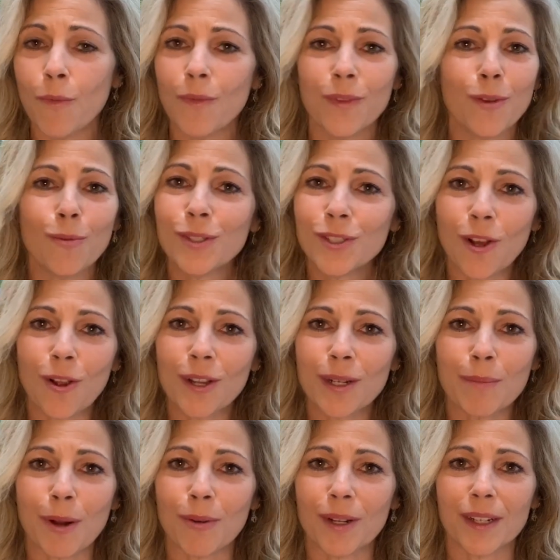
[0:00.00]
No one's talking
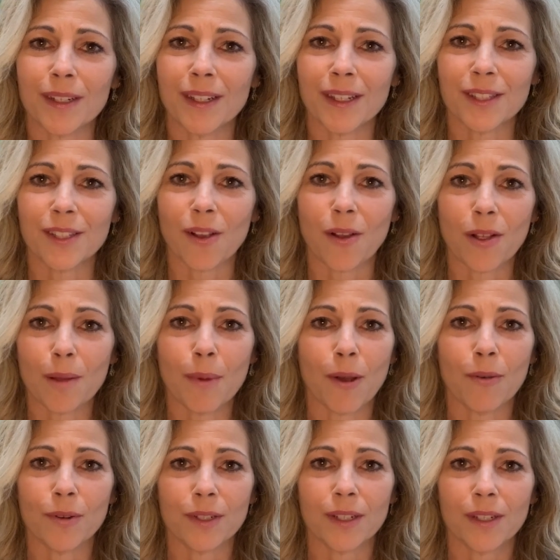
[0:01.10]
about it. It's all
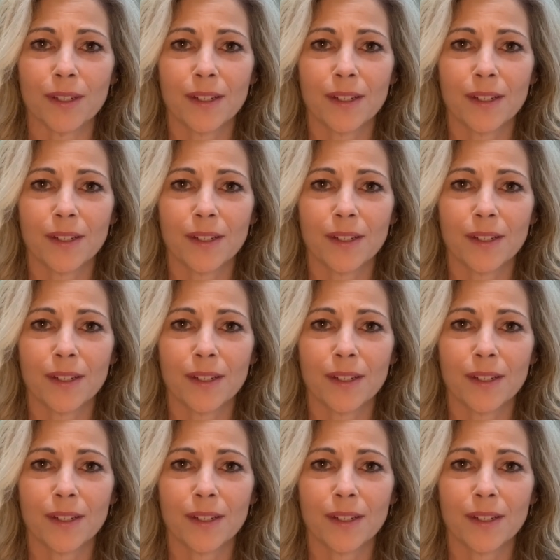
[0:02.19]
about